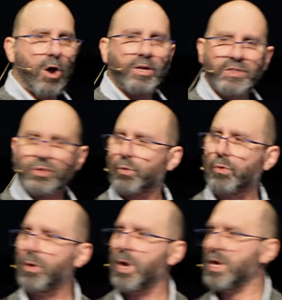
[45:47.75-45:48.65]
I
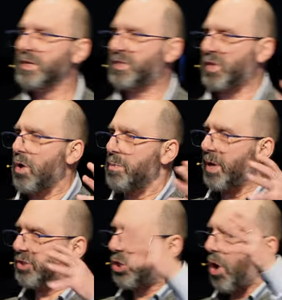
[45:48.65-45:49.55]
saw so
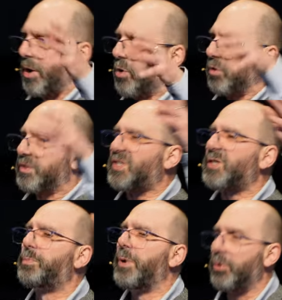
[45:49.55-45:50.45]
much going on
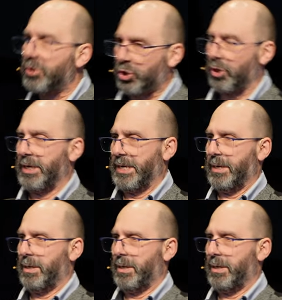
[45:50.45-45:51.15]
spiritually.